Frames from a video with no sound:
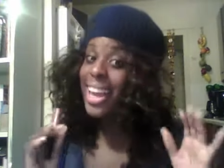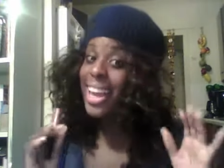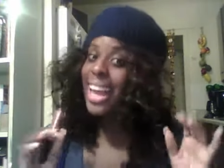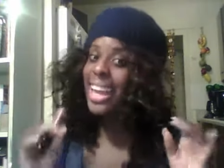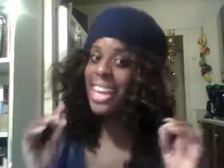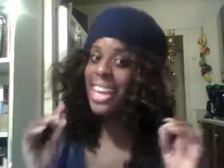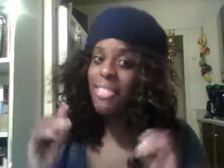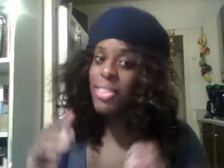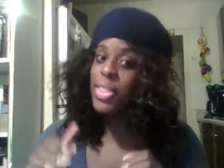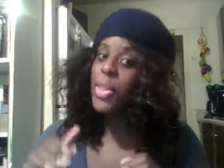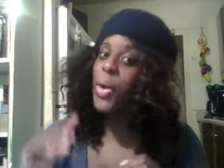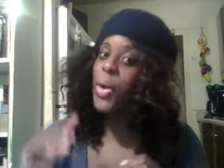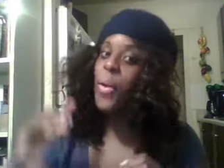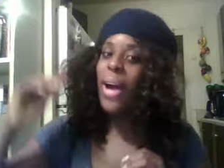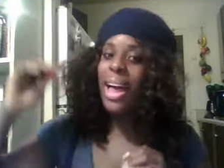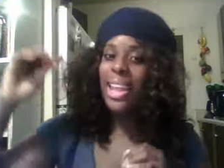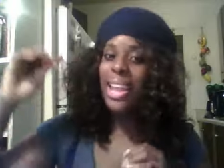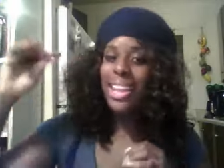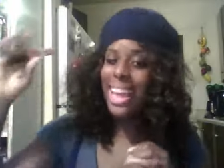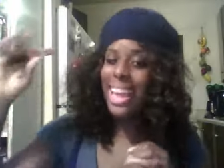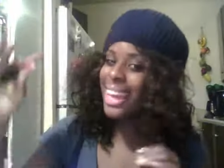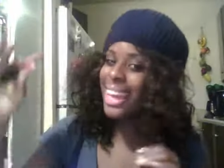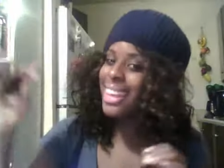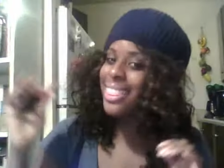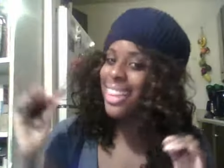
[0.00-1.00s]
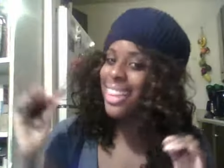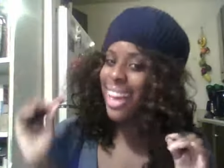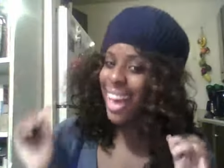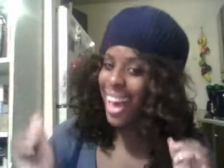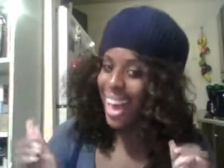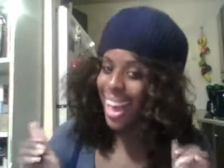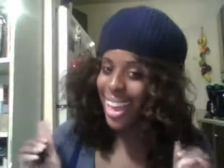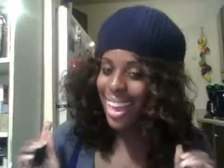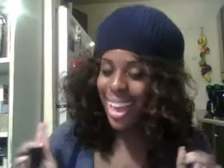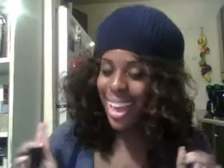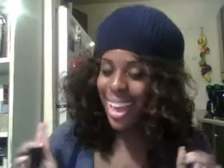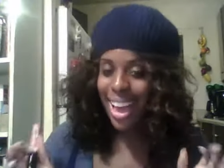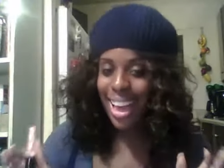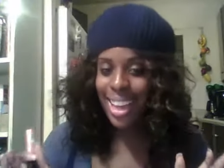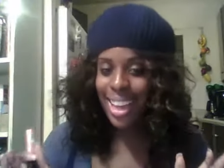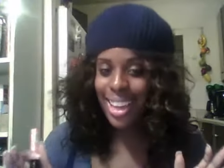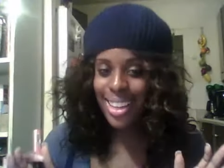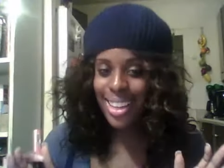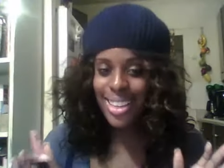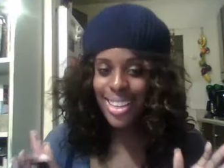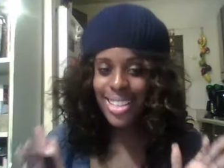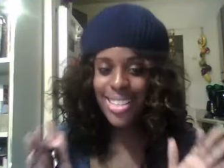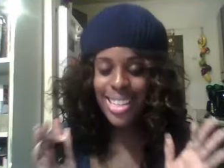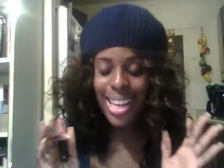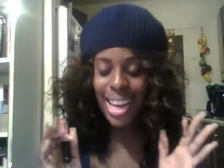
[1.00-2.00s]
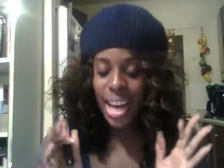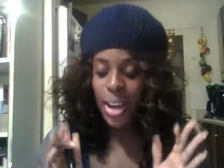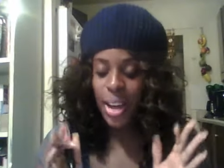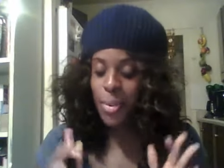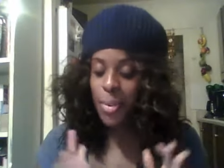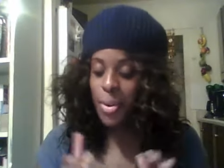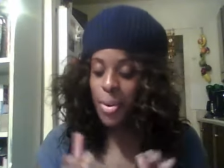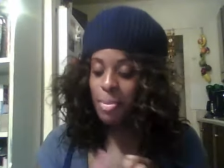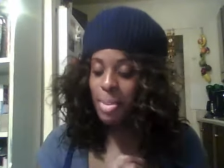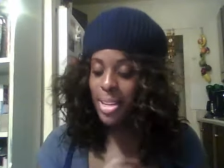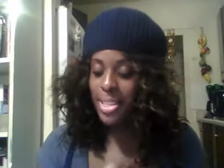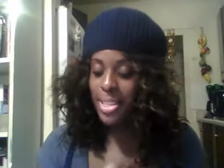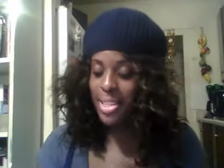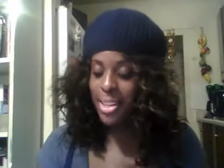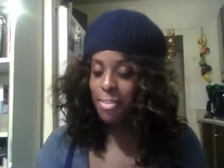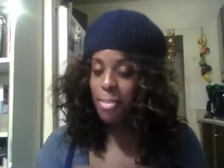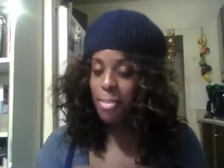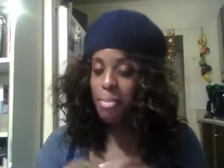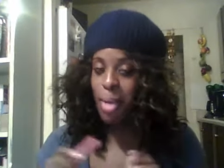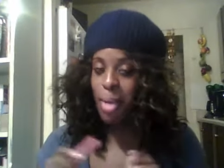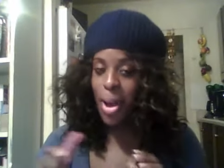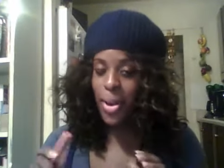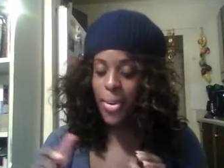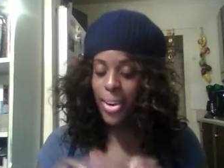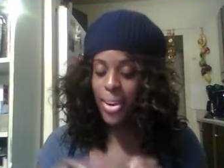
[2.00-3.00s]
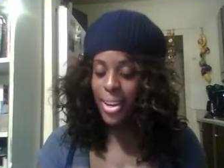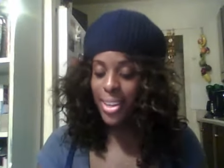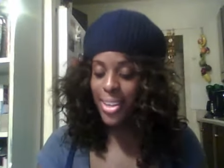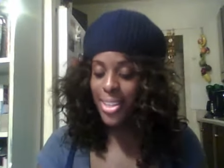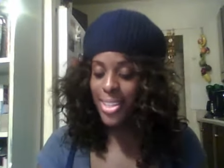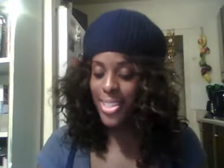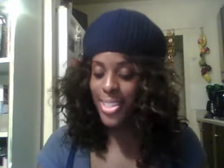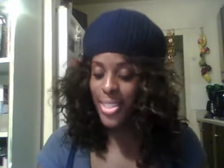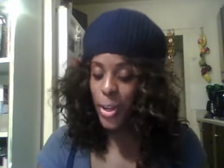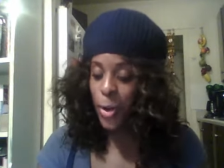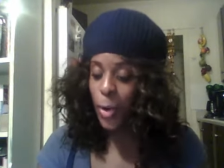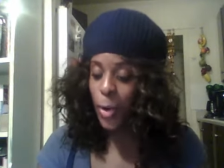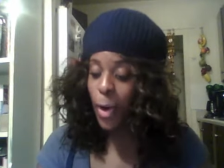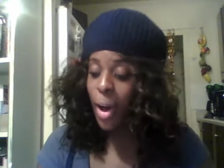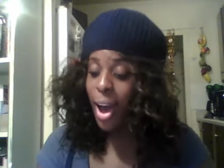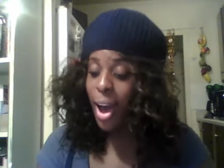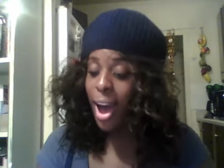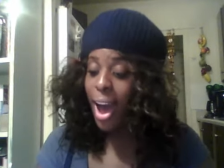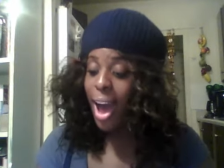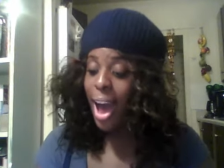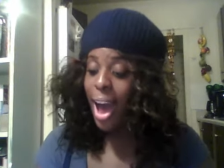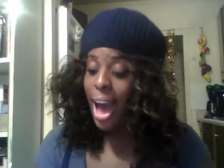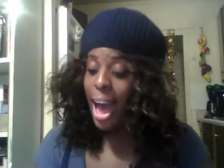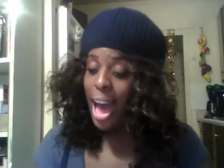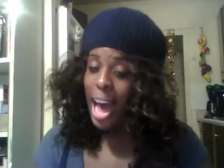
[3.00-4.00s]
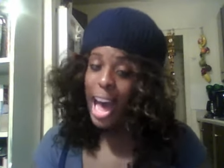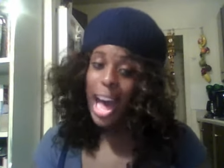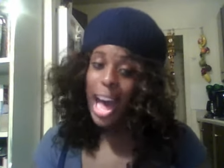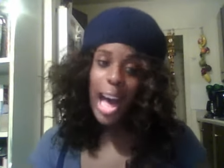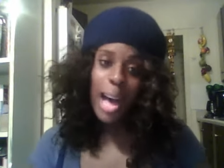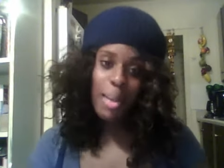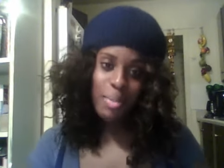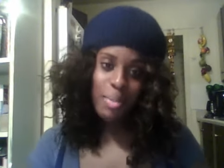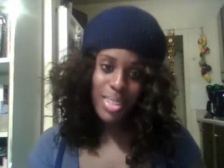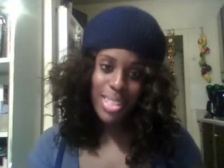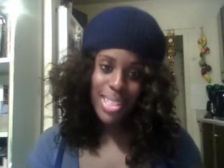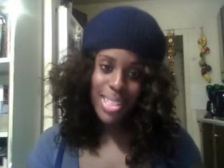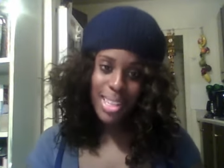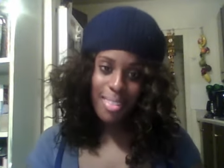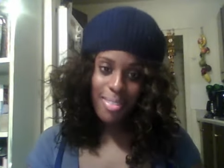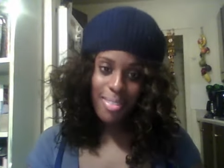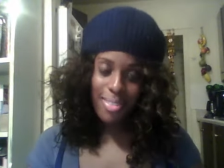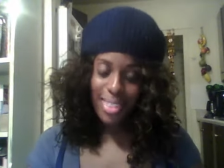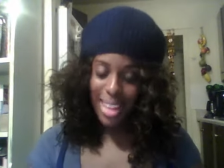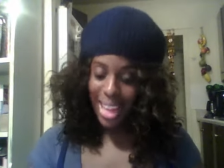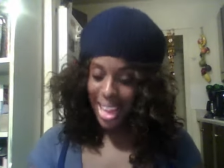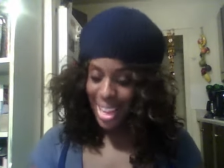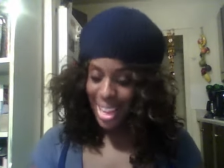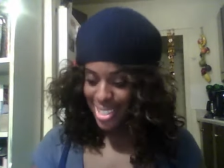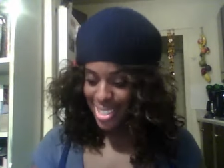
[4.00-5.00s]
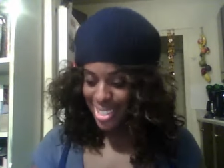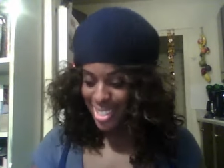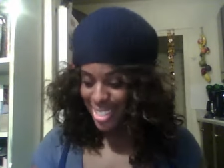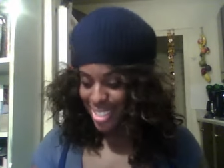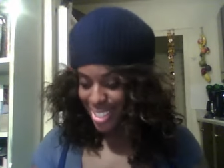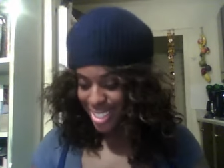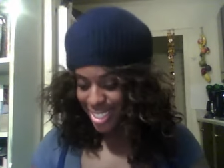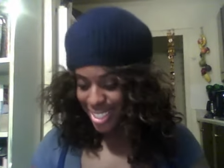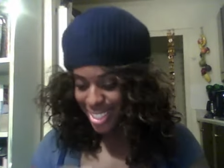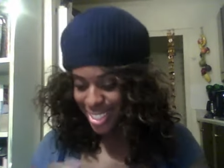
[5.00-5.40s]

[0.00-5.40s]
even though I like the high, high heels, like I wear myself moderate heels, so I'm going to say flats.